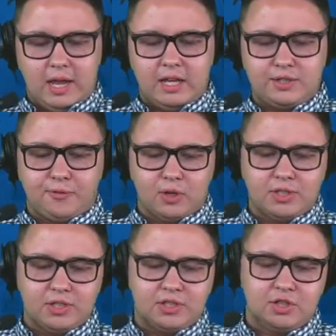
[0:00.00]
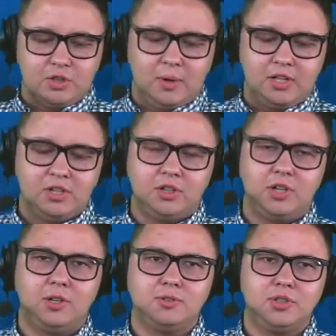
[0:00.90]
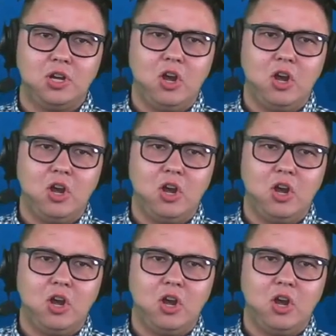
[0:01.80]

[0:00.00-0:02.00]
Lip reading: as far as this situation goes.